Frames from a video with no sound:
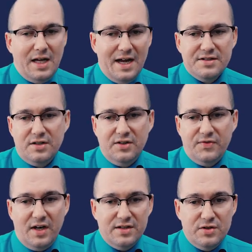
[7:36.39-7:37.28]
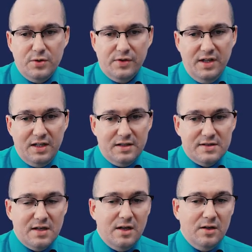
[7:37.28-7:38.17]
ask you to find 2
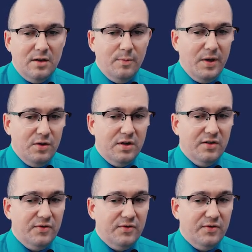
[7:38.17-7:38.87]
things, but you can